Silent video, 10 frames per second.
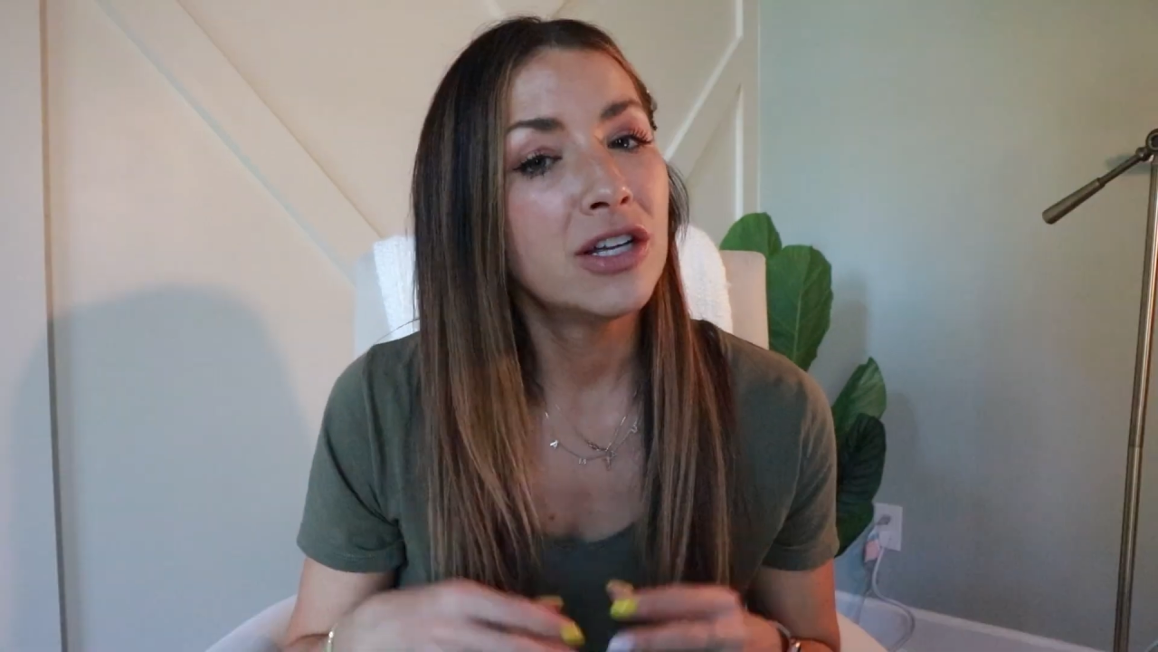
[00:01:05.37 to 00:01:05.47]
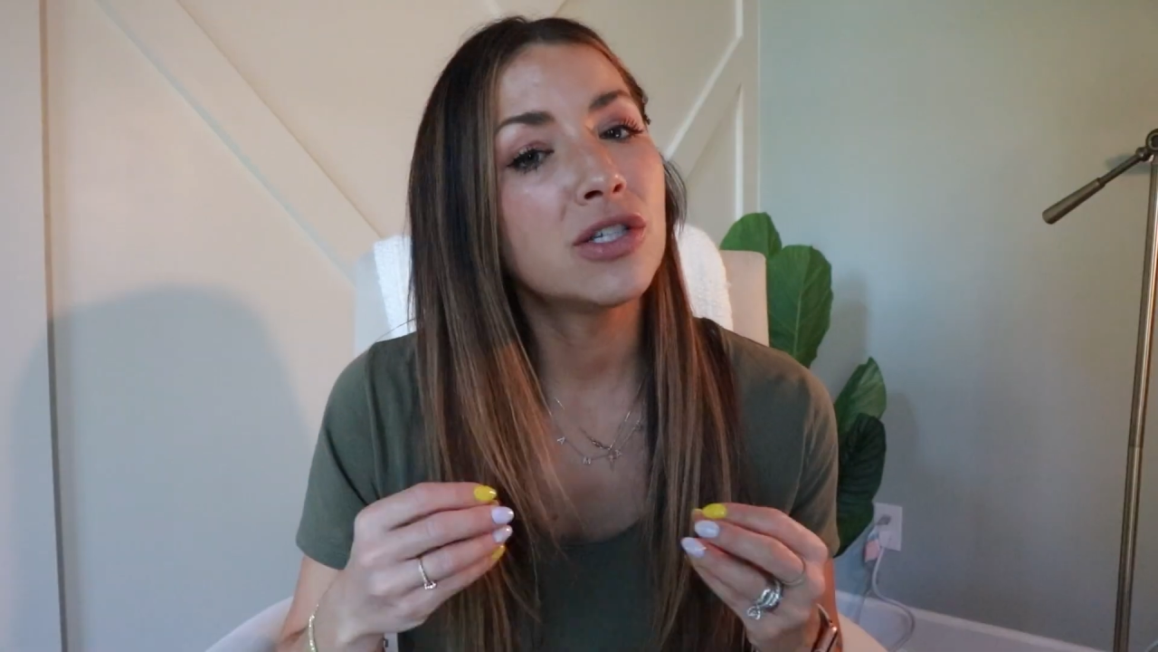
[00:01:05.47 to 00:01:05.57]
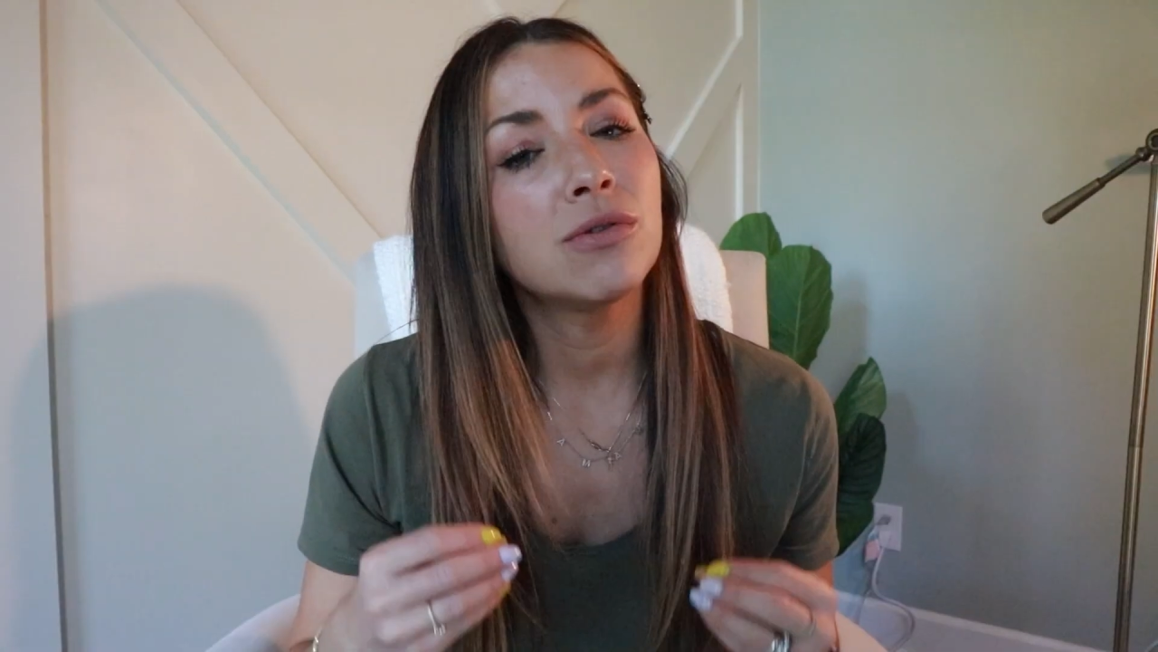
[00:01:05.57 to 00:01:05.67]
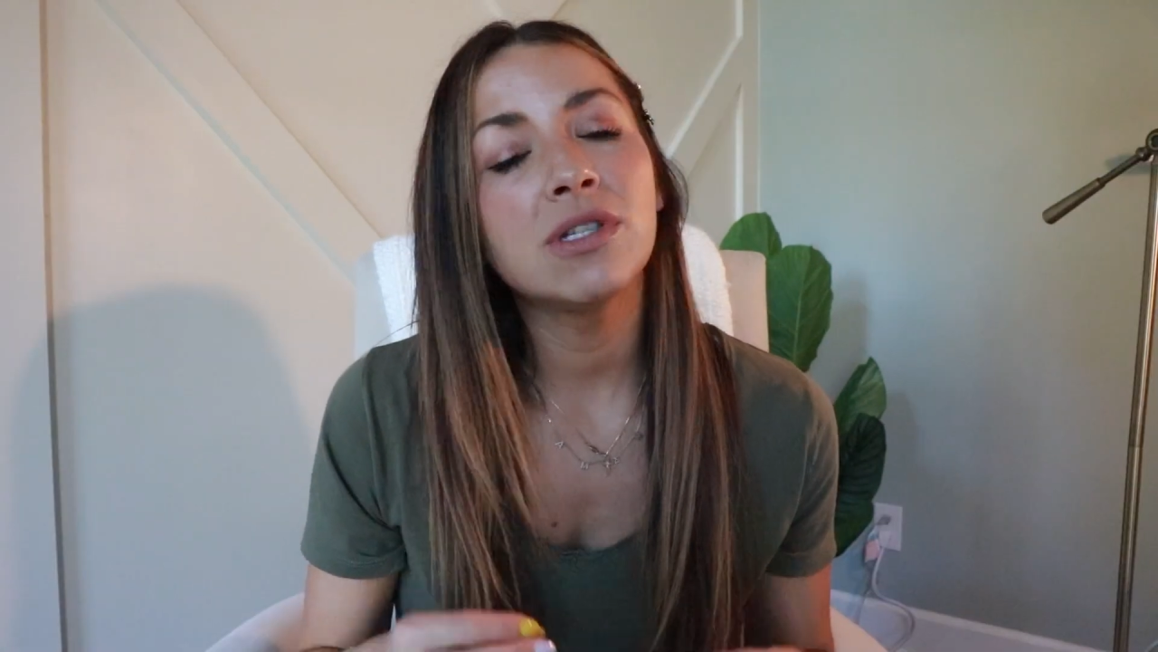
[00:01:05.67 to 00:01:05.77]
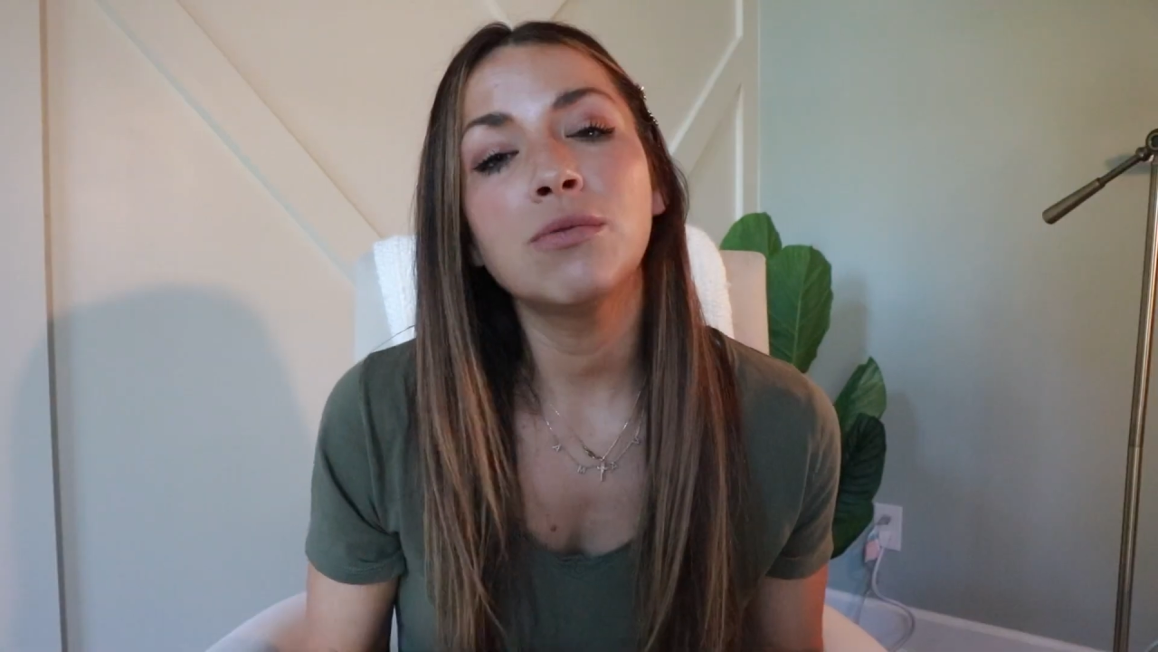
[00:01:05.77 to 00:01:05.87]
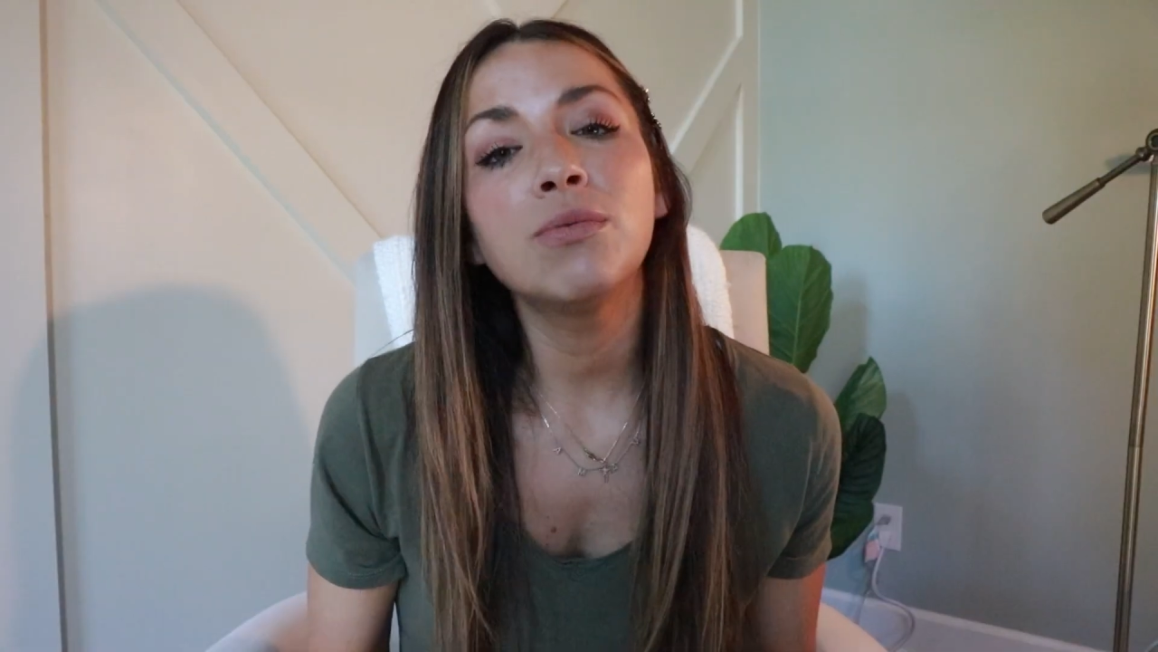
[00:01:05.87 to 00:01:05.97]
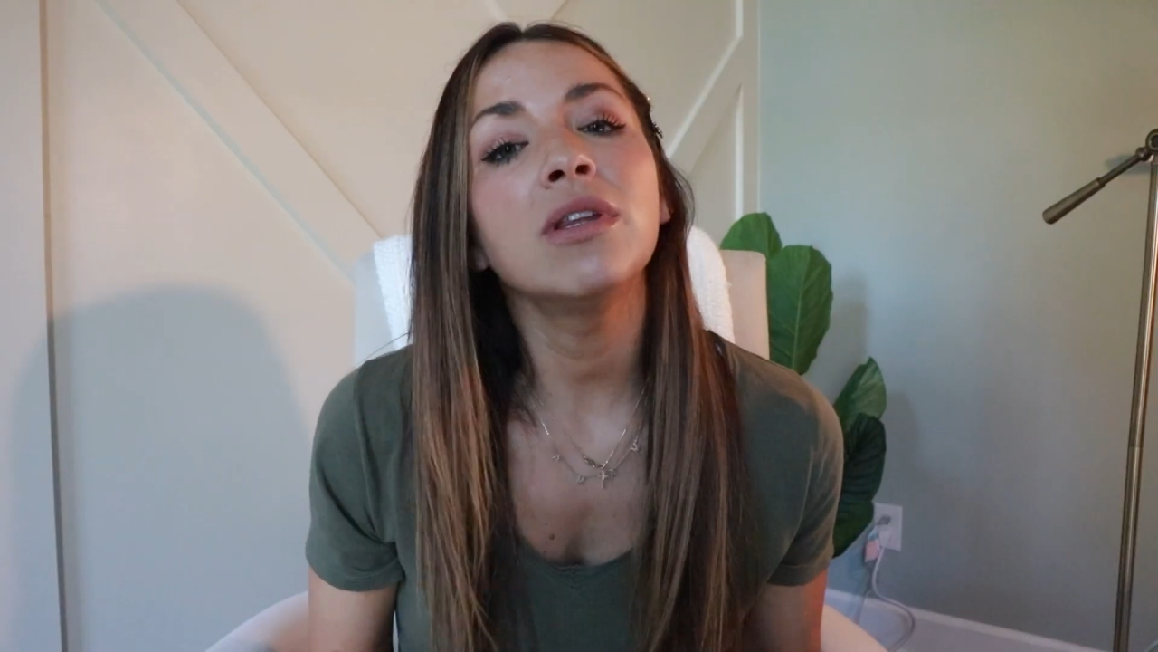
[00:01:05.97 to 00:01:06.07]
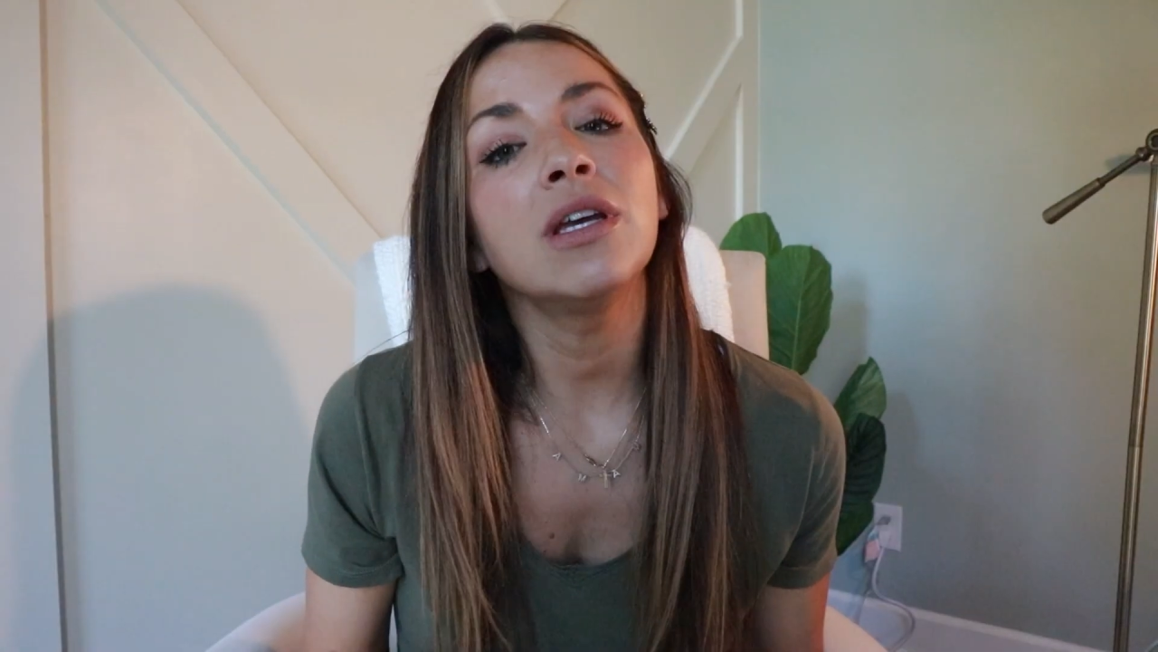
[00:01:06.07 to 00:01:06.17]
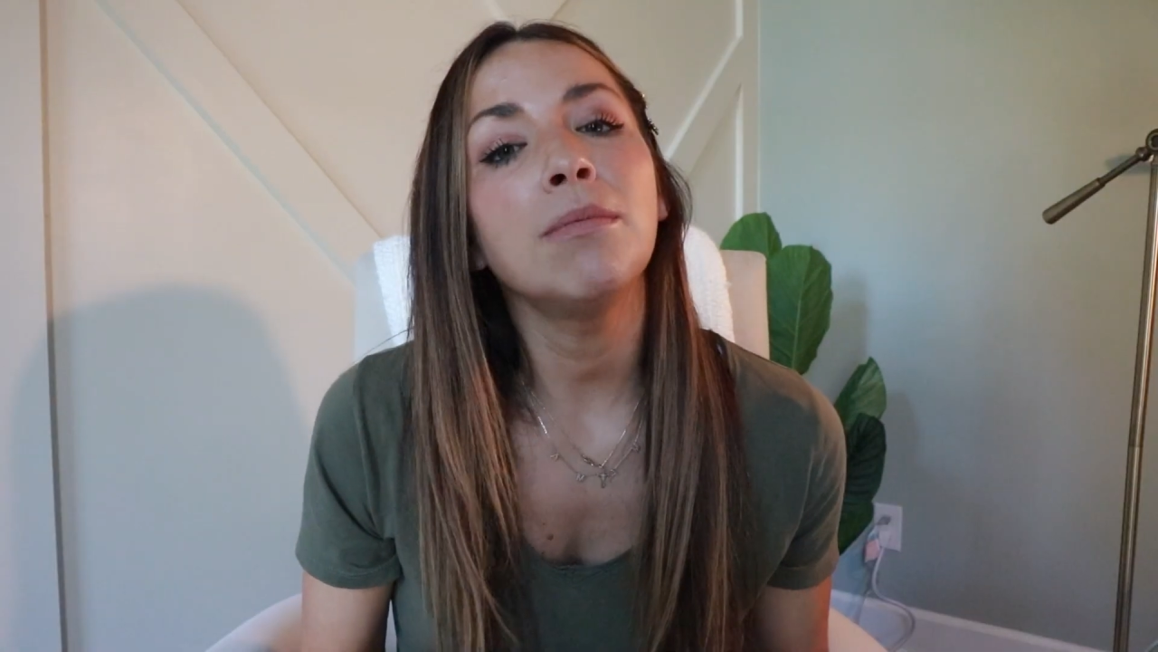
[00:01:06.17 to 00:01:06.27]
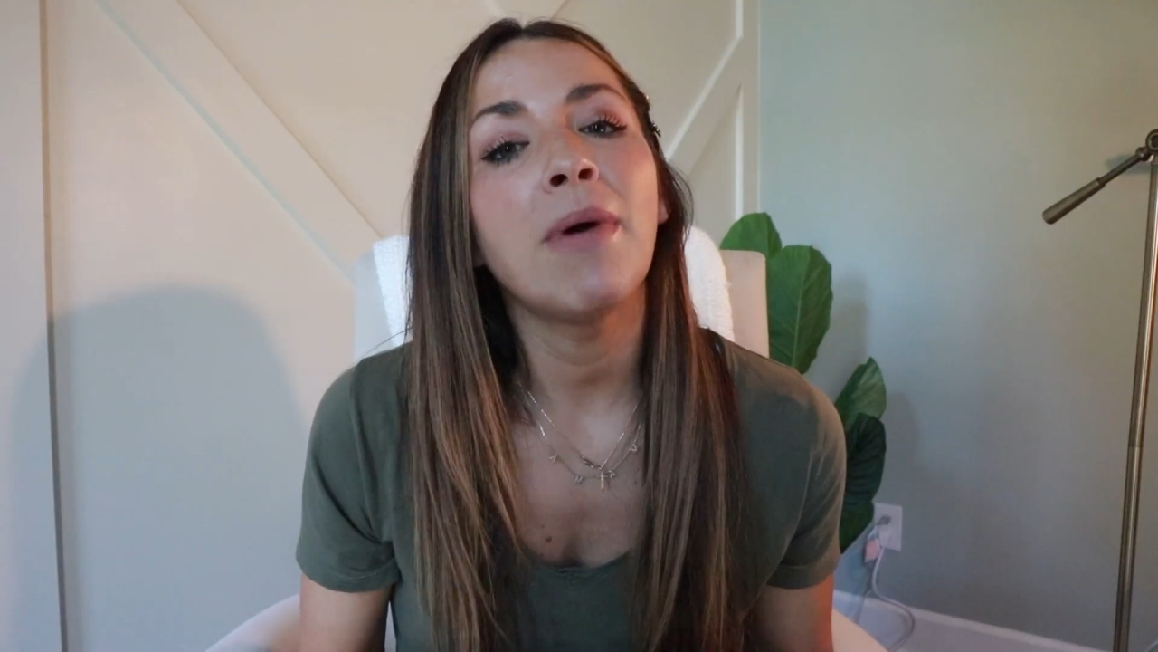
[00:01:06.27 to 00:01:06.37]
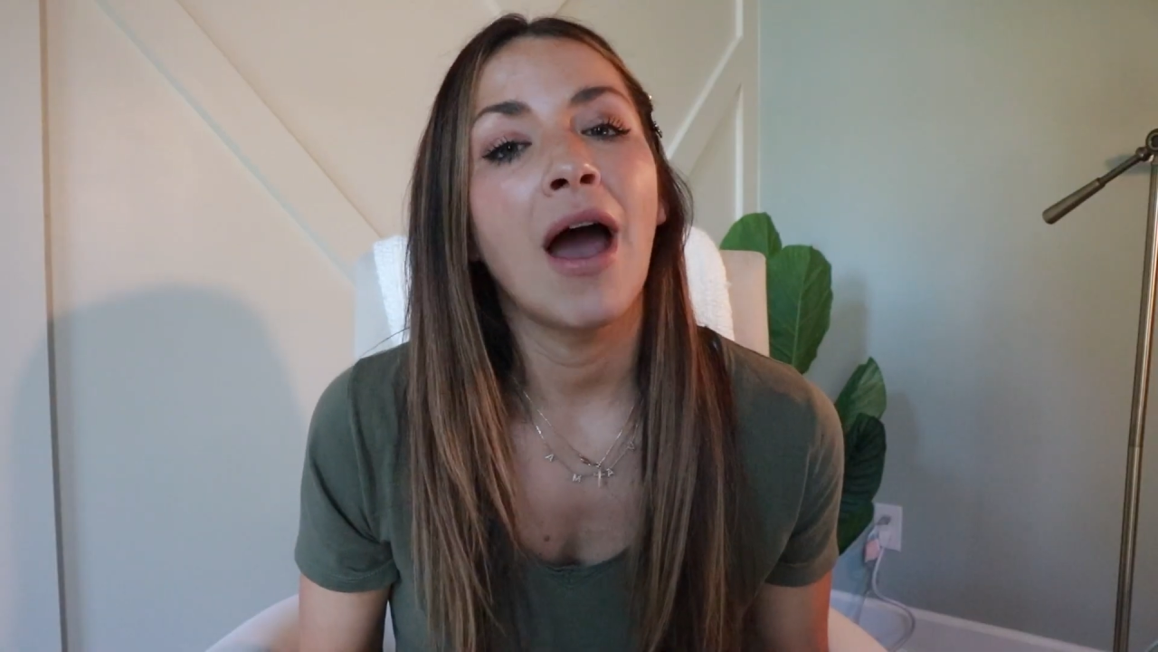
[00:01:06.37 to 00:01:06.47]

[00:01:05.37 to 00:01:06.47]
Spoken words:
So it's a really